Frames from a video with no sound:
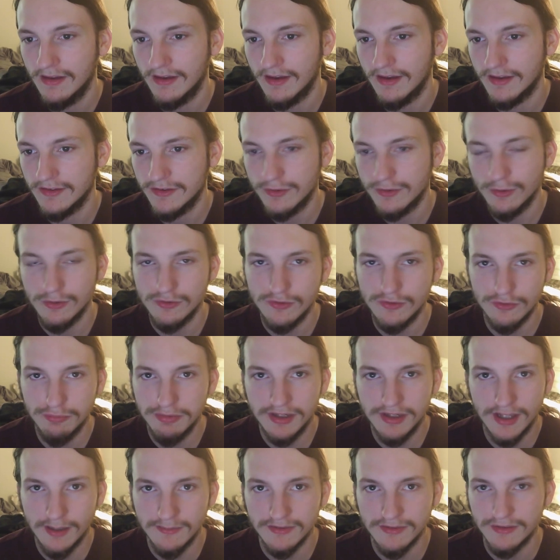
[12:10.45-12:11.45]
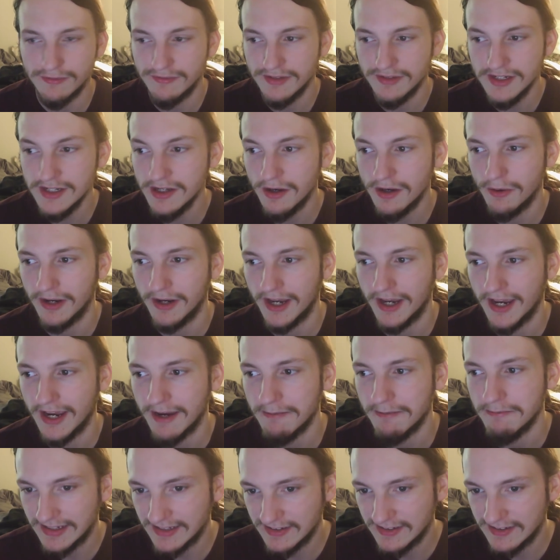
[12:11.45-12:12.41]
And so it just becomes a video game.